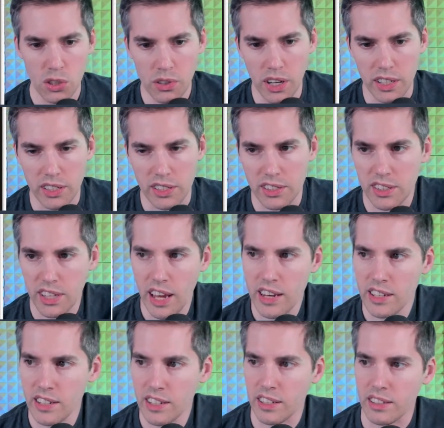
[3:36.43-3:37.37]

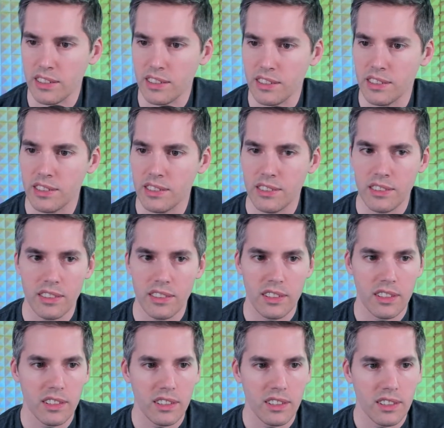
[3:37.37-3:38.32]
Ascendant.
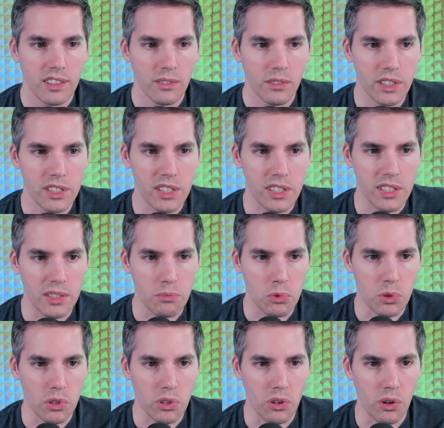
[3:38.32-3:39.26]
What is this, some
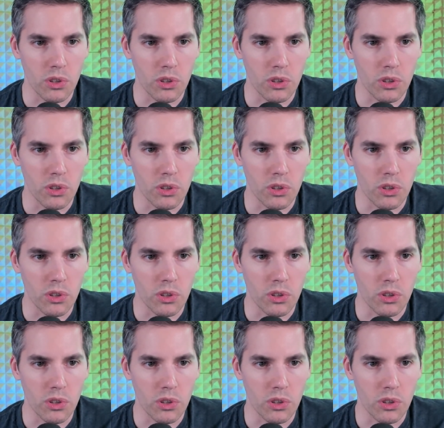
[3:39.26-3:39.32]
sort of...